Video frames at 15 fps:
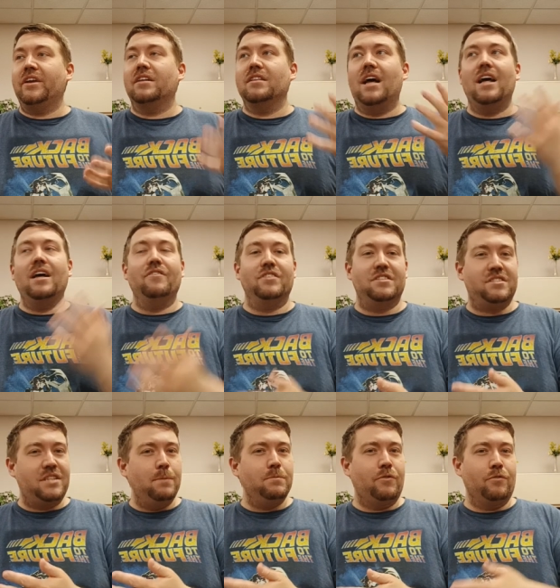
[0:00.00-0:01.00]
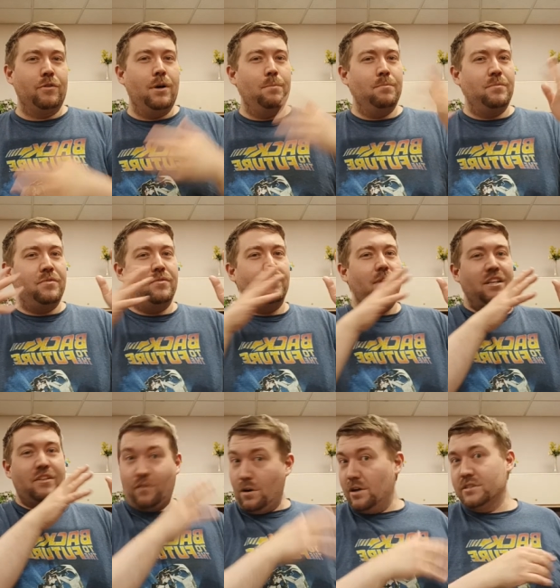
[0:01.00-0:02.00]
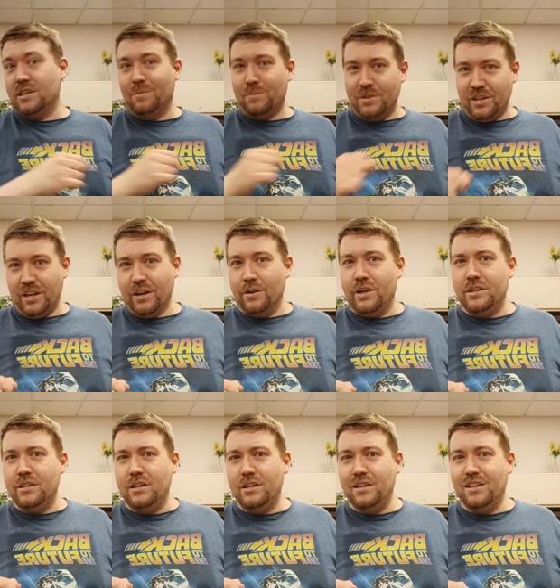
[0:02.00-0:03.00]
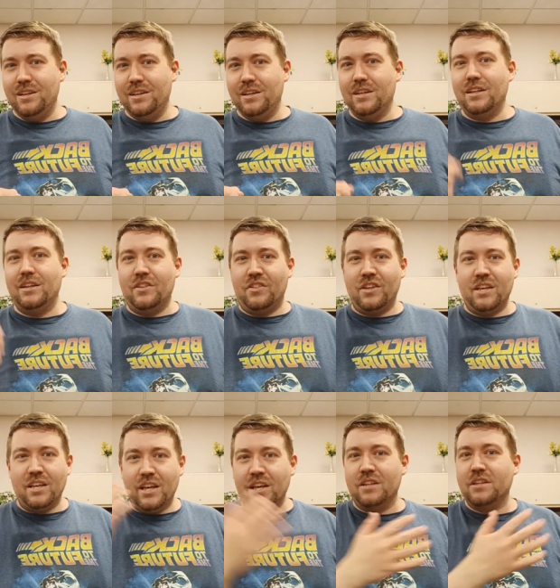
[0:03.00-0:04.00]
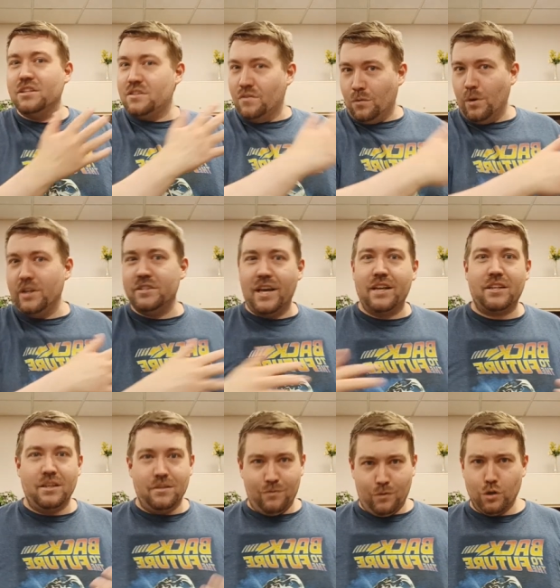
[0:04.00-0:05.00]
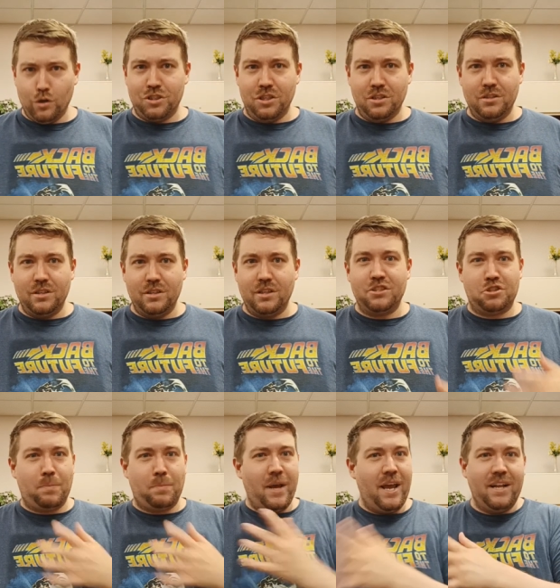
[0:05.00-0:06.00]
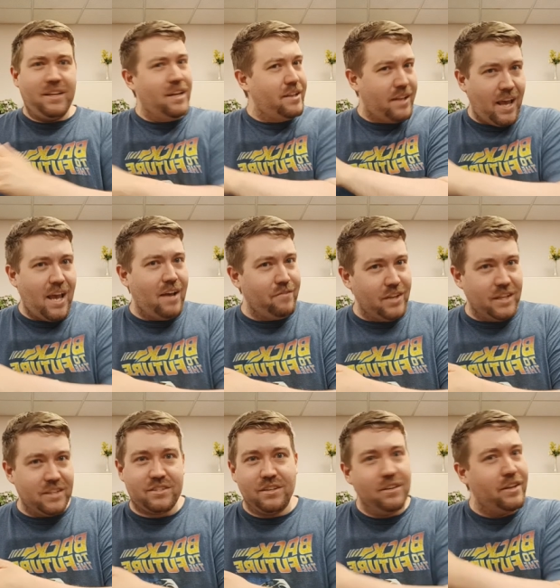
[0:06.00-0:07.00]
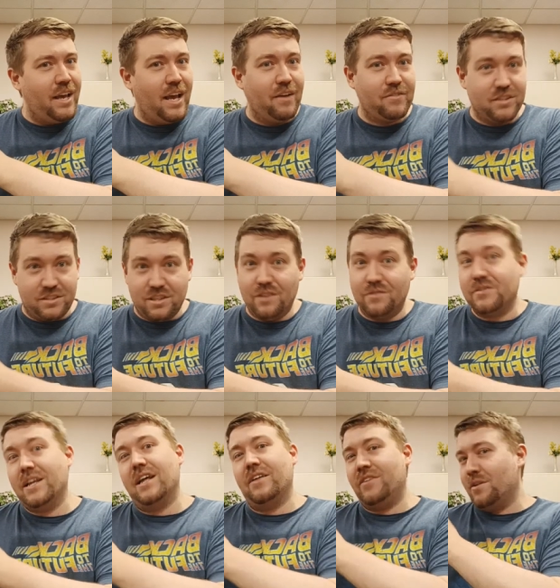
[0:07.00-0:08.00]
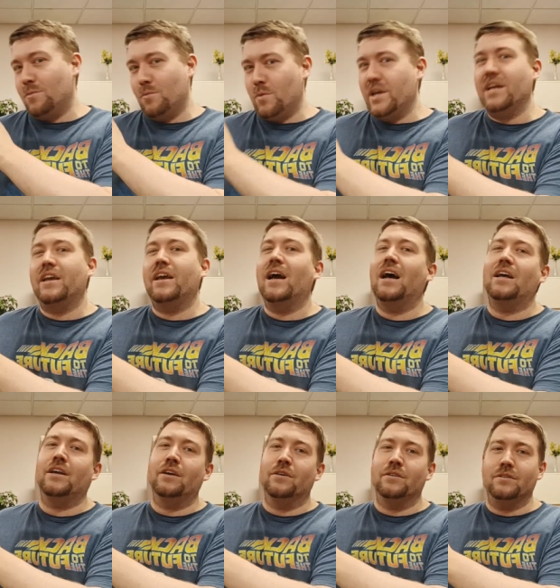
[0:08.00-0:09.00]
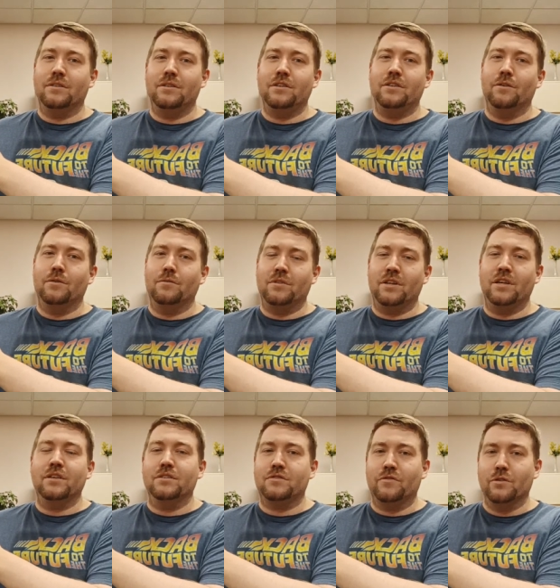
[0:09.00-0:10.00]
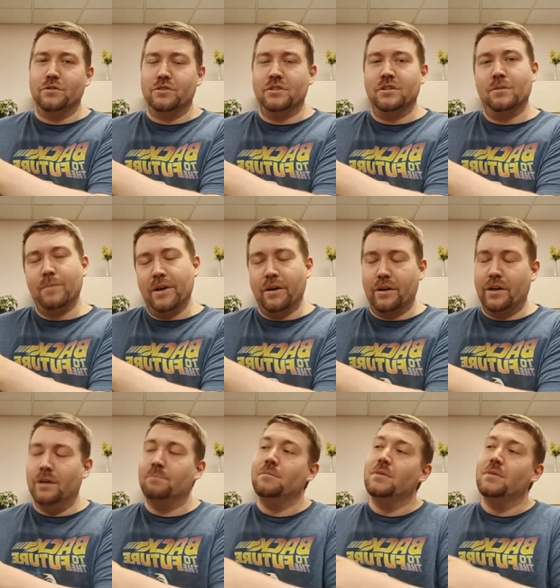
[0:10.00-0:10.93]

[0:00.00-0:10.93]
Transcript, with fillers: lot of it stems from, as far as I've been hearing, the English voice acting version. Japan didn't have necessarily half the stuff that I think we got here in you know the English version in America,